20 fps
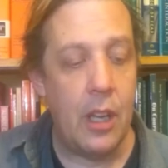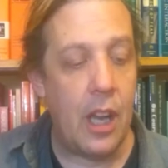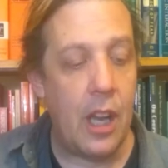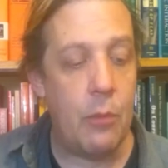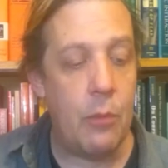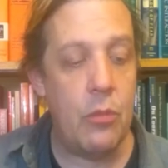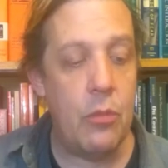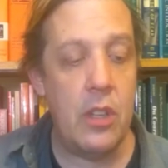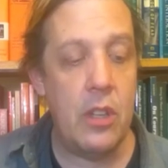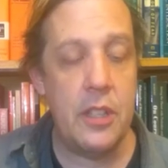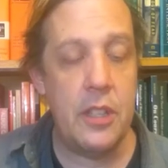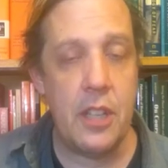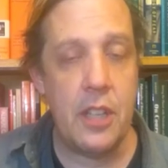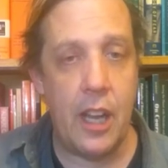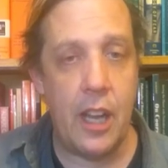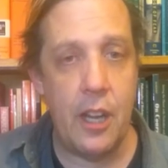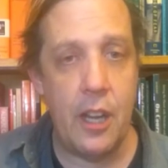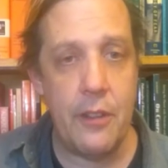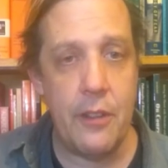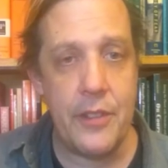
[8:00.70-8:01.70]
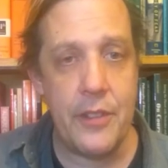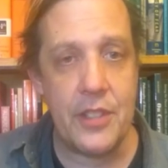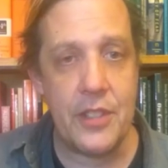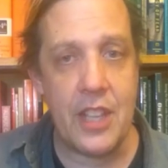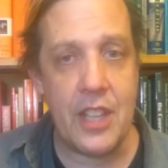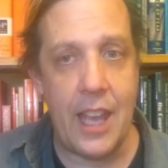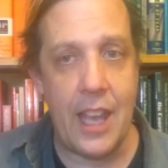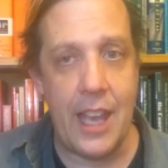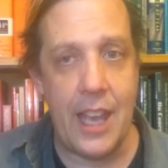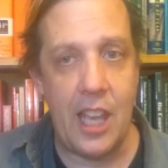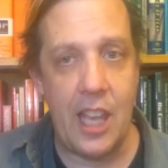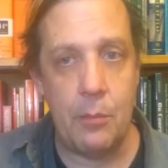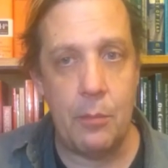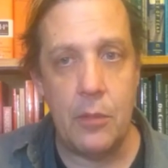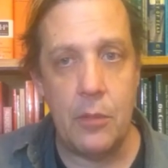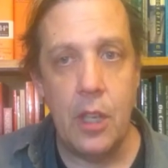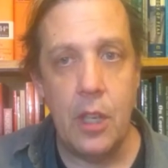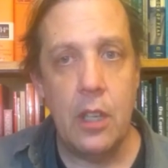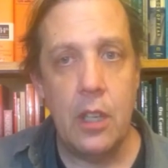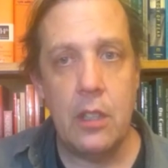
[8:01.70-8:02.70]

I'm really tired of this game.